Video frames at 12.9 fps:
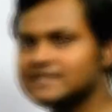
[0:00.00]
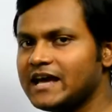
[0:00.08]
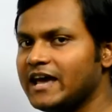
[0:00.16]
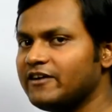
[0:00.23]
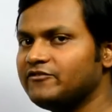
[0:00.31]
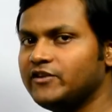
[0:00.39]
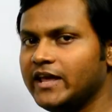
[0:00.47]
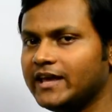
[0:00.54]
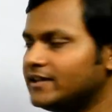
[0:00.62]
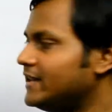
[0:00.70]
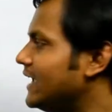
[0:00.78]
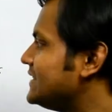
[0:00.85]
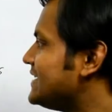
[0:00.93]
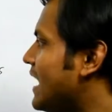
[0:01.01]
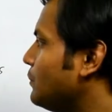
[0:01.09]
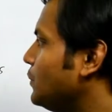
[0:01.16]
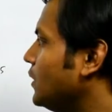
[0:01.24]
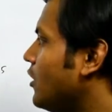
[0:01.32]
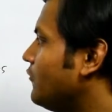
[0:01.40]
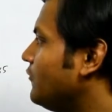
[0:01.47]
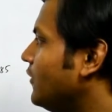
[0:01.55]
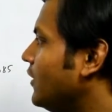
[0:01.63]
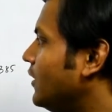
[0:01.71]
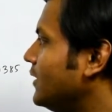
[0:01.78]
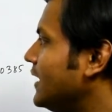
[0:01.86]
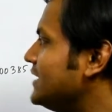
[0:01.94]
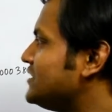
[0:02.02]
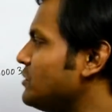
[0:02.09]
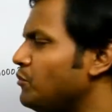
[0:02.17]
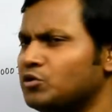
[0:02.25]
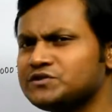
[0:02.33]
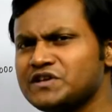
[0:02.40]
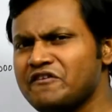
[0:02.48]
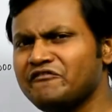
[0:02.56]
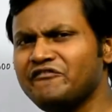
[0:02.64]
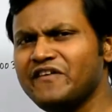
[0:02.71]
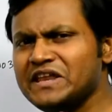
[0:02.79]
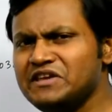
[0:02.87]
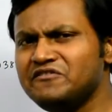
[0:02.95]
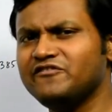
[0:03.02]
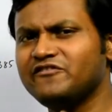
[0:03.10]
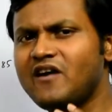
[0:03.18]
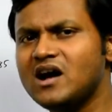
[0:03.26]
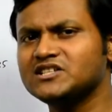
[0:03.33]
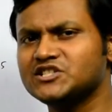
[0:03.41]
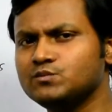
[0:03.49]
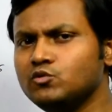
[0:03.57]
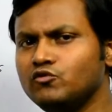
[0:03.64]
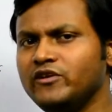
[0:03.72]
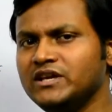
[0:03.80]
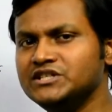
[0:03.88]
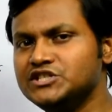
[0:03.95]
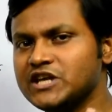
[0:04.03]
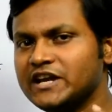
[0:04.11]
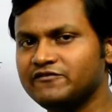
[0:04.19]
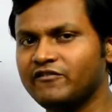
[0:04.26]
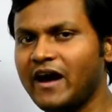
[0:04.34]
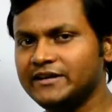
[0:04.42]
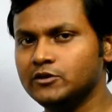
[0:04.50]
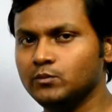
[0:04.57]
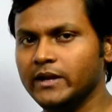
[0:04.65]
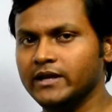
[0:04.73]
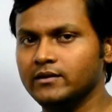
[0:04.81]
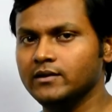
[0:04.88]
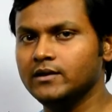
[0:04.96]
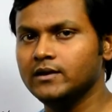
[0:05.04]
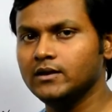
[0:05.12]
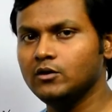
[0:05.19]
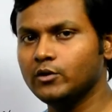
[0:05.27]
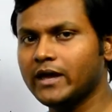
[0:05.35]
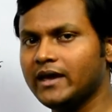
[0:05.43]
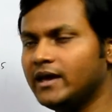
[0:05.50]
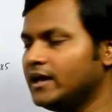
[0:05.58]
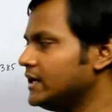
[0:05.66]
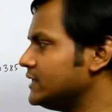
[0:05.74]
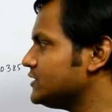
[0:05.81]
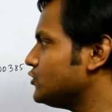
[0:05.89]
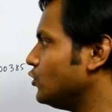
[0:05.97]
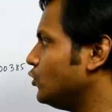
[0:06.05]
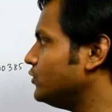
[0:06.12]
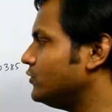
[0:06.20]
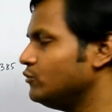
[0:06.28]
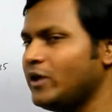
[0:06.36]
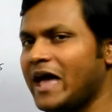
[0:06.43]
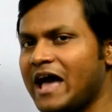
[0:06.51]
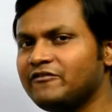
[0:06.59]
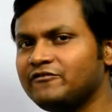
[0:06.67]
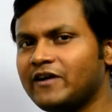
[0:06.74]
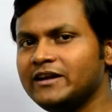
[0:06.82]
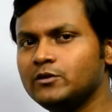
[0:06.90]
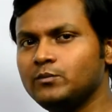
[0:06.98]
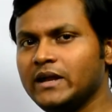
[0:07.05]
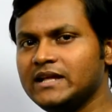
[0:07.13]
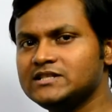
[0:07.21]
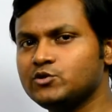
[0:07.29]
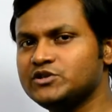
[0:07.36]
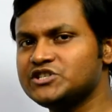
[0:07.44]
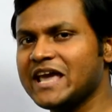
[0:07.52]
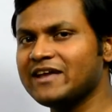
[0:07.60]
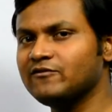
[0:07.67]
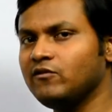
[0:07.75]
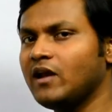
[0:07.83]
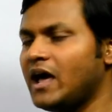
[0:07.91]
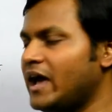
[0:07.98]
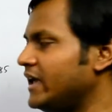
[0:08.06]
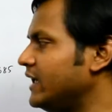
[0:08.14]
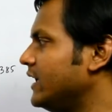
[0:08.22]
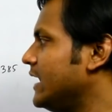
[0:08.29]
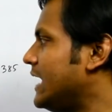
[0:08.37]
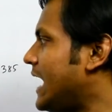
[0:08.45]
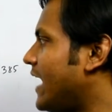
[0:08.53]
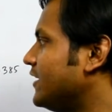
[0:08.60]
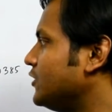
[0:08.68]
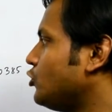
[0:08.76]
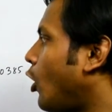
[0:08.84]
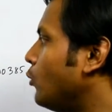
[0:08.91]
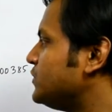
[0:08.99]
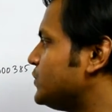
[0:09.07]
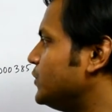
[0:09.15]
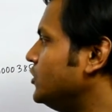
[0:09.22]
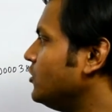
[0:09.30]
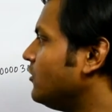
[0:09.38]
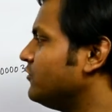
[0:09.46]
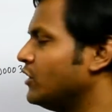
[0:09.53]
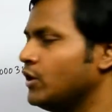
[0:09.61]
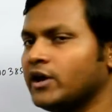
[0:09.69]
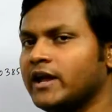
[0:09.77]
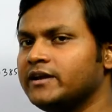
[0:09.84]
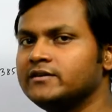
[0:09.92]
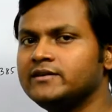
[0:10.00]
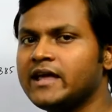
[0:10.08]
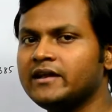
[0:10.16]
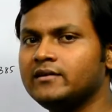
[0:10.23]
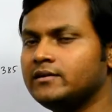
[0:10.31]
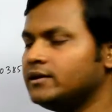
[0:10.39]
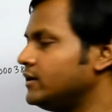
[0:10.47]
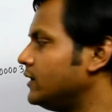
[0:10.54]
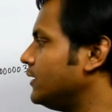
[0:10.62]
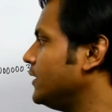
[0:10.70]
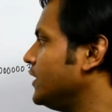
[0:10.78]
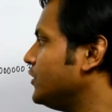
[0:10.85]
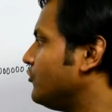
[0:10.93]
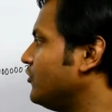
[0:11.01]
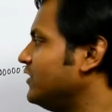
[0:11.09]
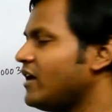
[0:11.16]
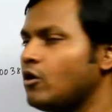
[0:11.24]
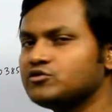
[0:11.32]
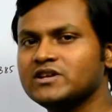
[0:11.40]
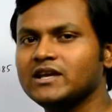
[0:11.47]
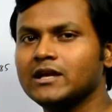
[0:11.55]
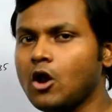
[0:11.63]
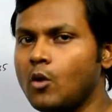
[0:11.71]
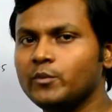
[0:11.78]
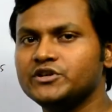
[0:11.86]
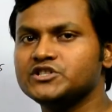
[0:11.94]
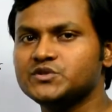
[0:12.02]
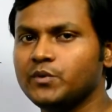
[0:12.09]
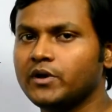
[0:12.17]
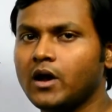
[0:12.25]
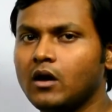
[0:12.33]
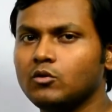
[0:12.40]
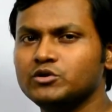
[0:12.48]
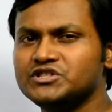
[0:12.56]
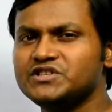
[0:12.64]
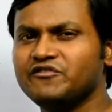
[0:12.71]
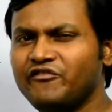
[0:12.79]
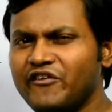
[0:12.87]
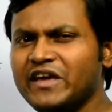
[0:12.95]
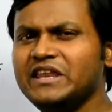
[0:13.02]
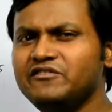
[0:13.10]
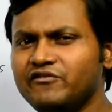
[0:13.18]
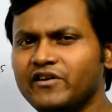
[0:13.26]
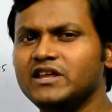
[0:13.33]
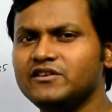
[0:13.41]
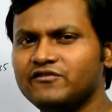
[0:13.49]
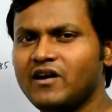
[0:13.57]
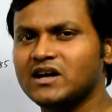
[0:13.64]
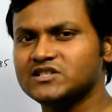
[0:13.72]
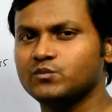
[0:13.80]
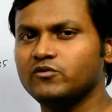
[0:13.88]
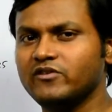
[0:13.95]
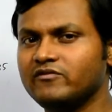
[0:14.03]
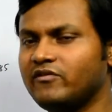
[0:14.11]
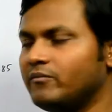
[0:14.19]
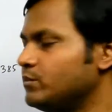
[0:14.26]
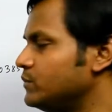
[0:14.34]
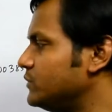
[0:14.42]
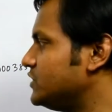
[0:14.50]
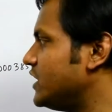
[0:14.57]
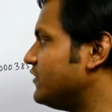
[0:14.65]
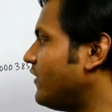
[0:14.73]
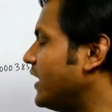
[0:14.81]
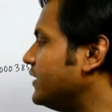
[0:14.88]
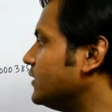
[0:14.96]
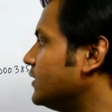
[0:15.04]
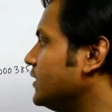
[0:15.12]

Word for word: I have taken the example of let's suppose a very fast moving jet fighter plane. Okay, so we have fighter planes which can fly at a top speed of greater than 3000 kilometers per hour, which is a very, very fast moving jet fighter.